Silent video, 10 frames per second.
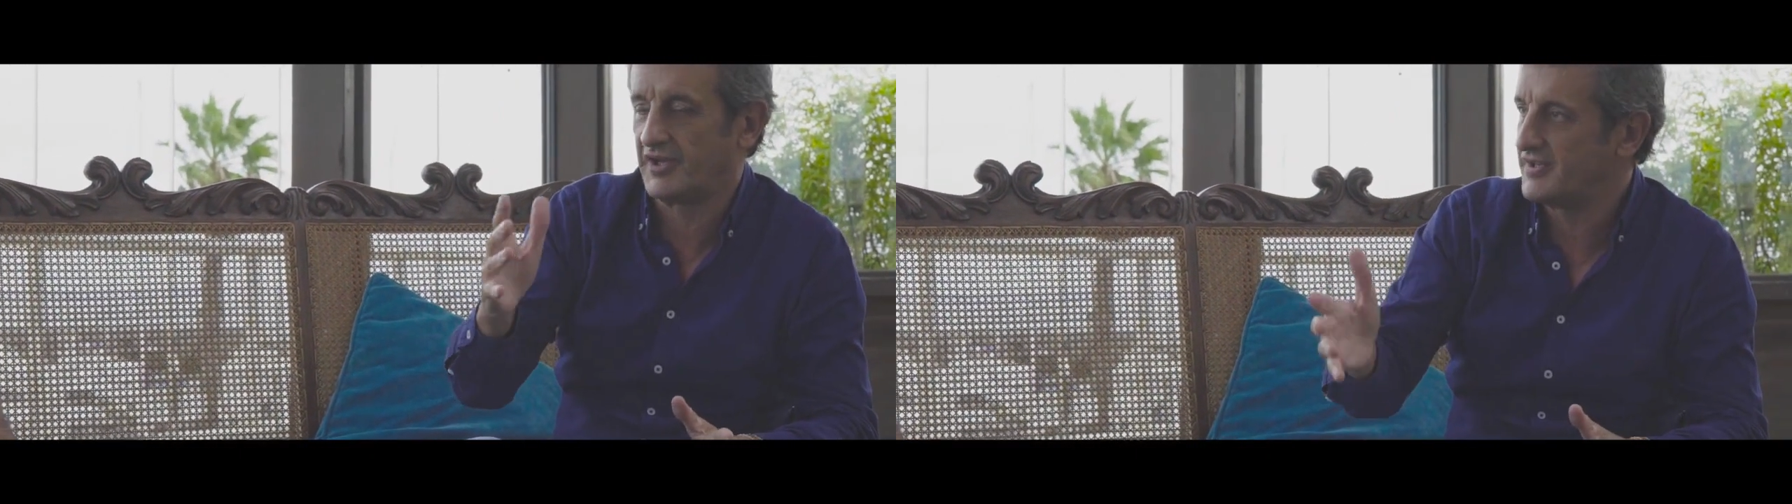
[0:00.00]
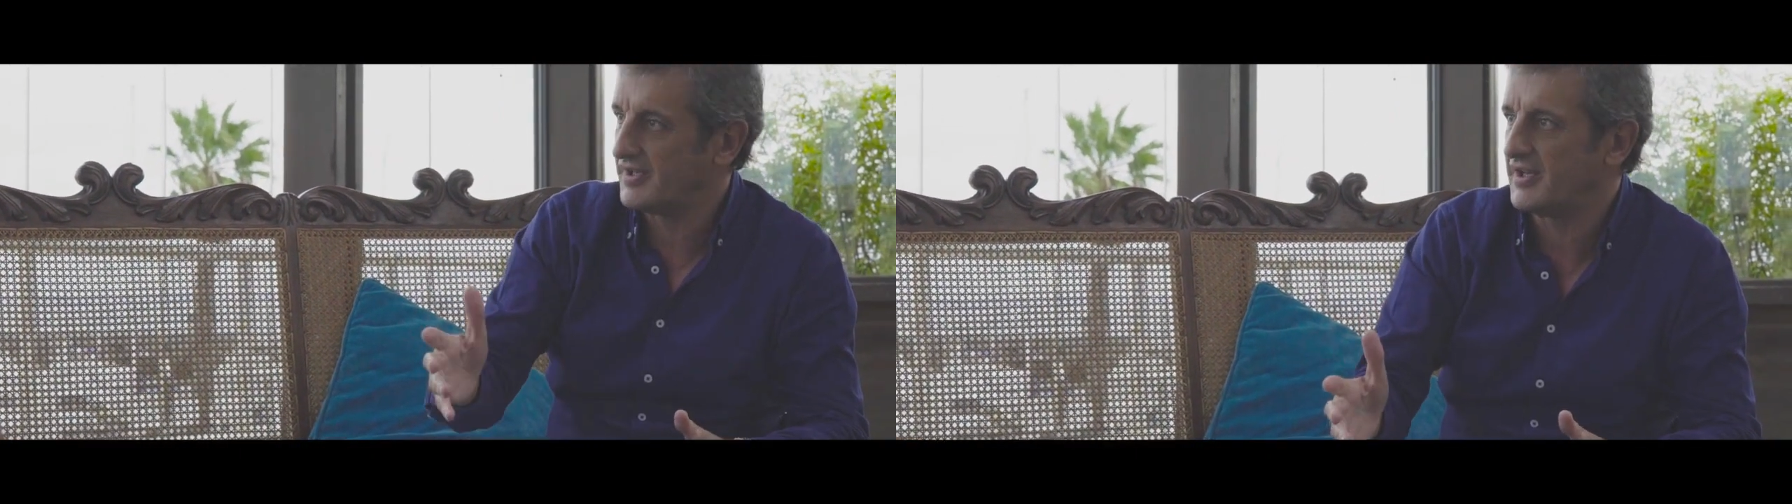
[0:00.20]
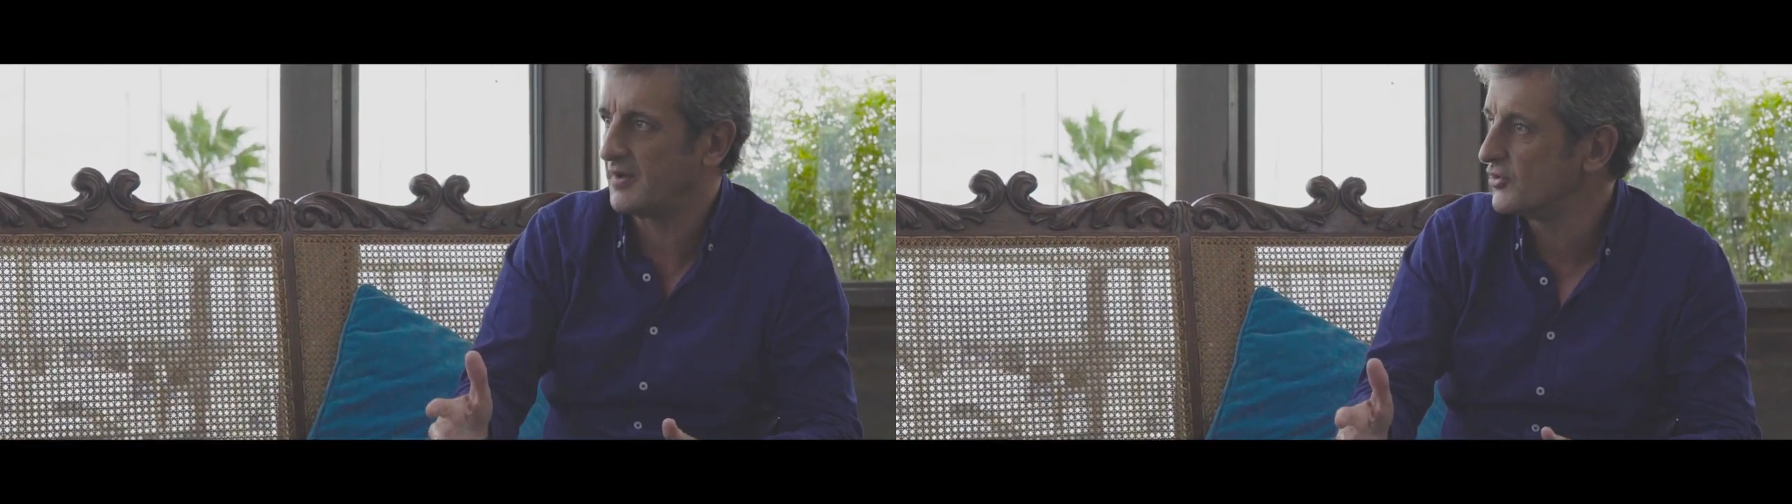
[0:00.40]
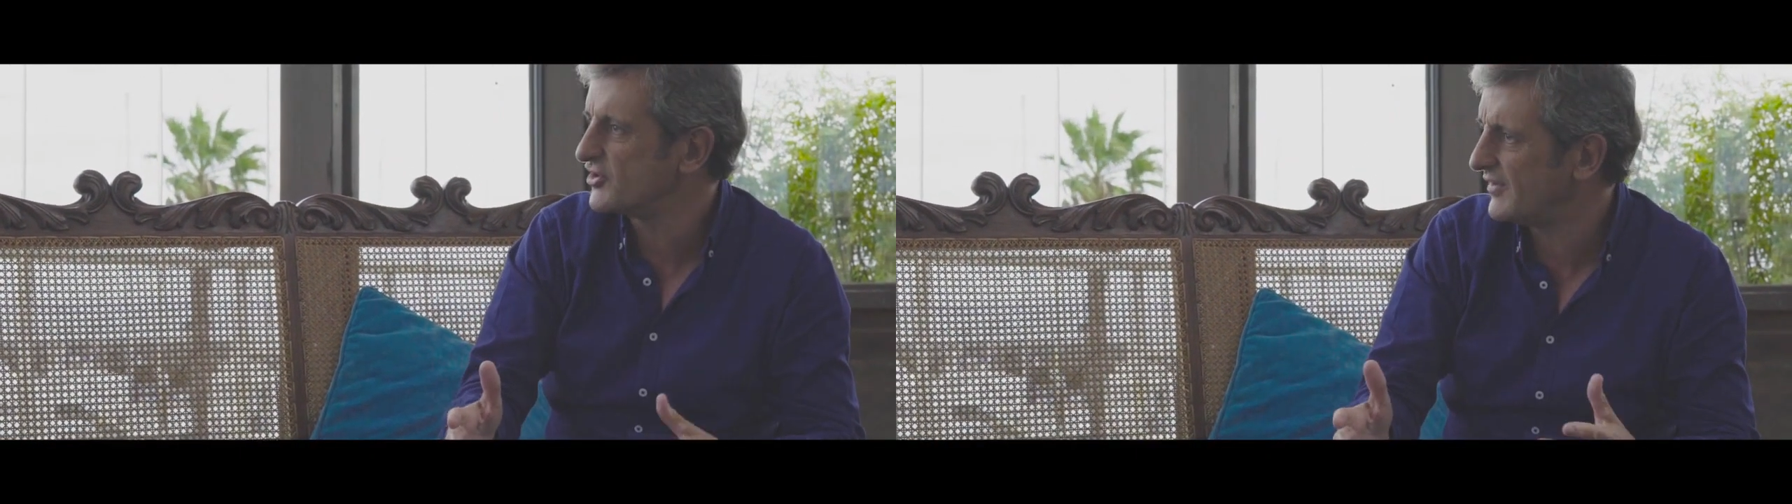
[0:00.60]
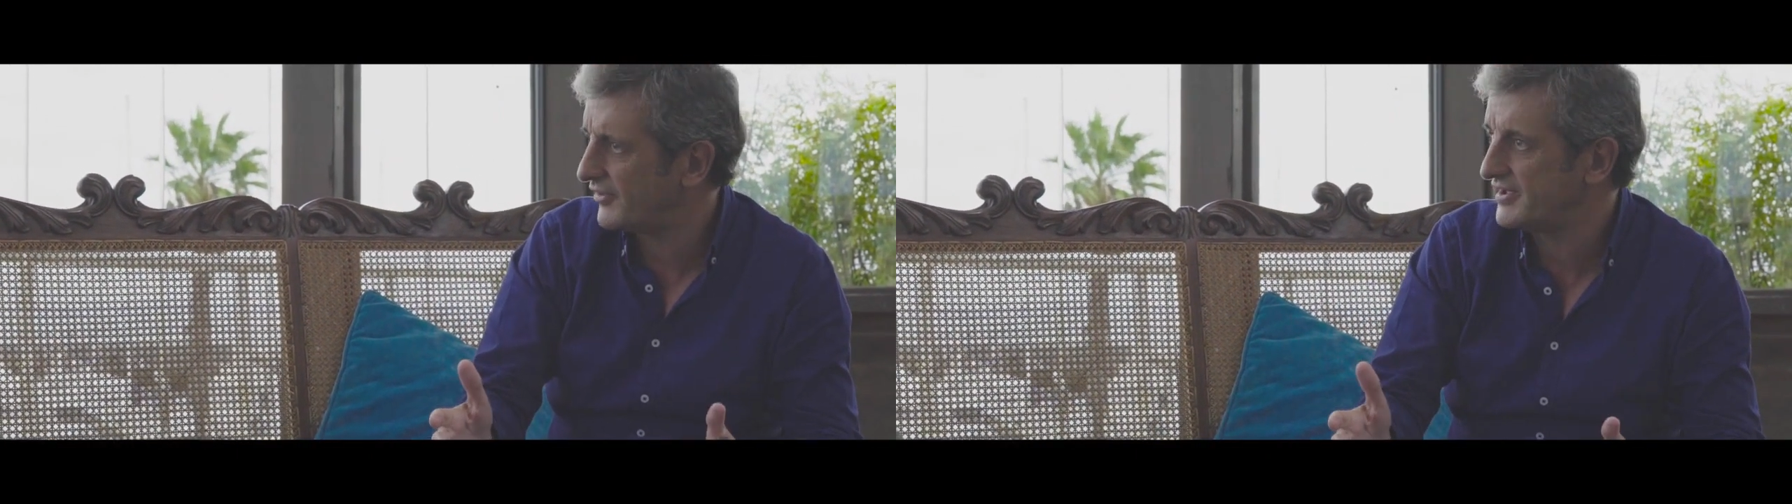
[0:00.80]
engineer, it was
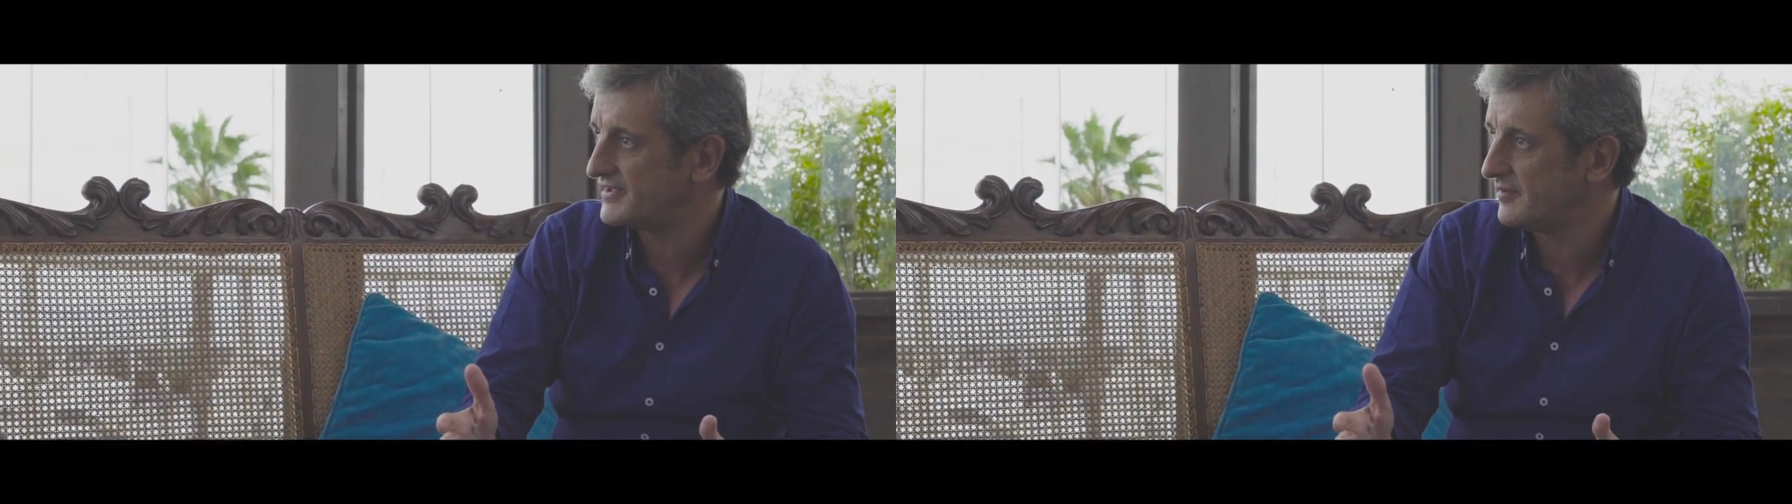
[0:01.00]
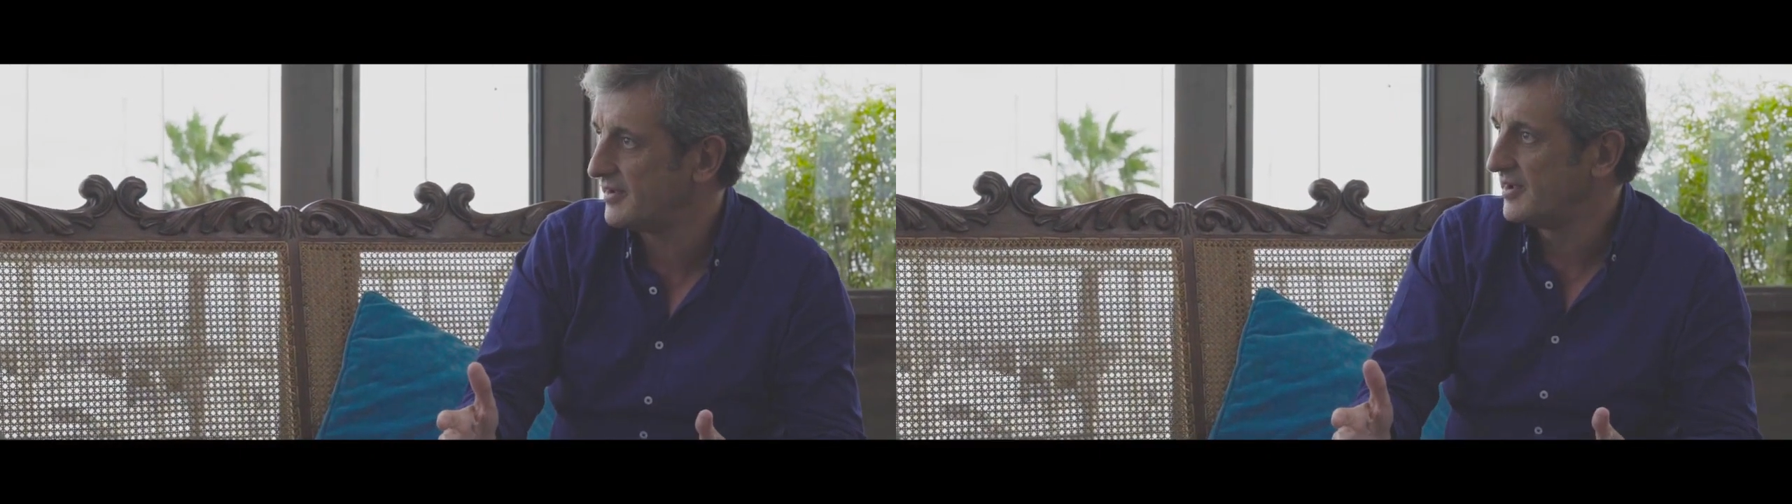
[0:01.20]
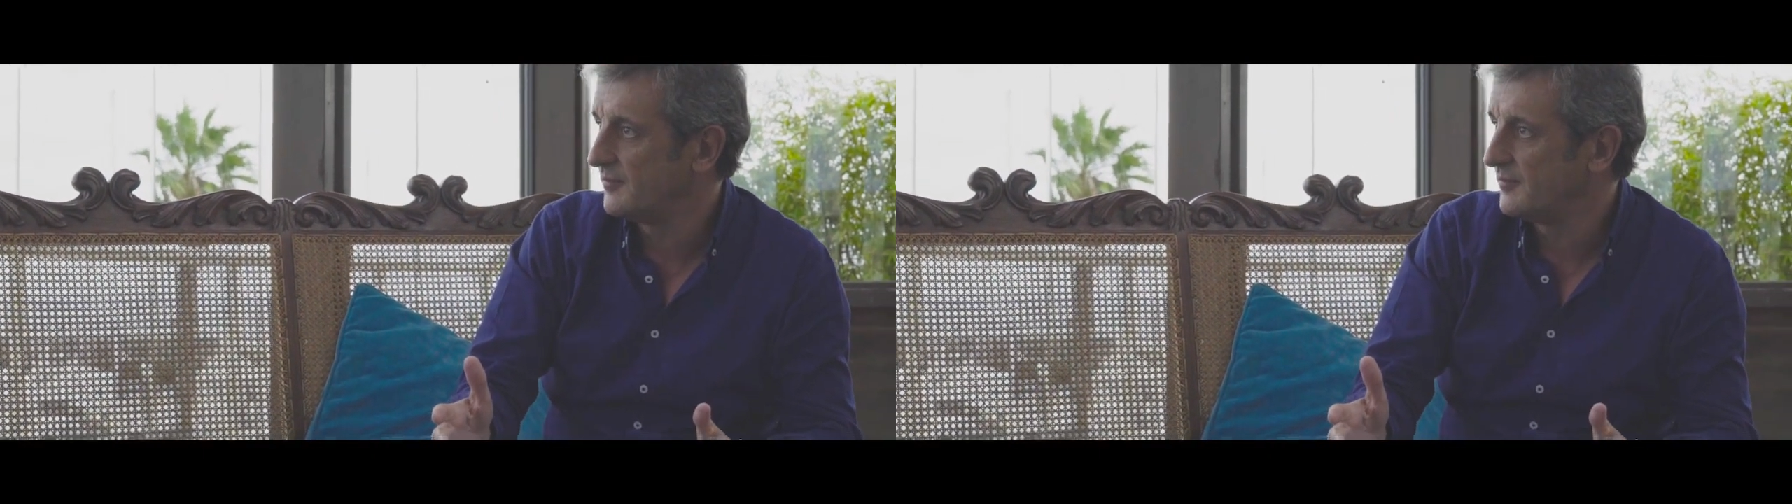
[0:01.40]
never easy,